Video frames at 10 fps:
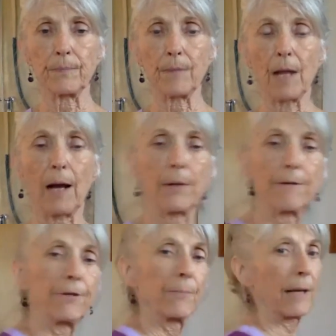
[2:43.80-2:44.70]
I want to
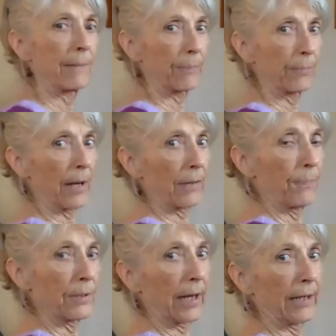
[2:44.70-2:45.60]
feel like my breath
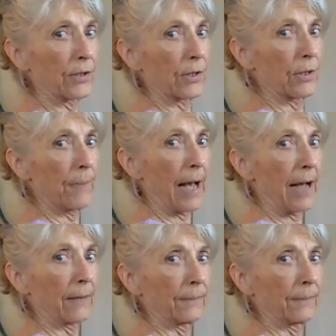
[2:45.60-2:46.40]
tightens to the back.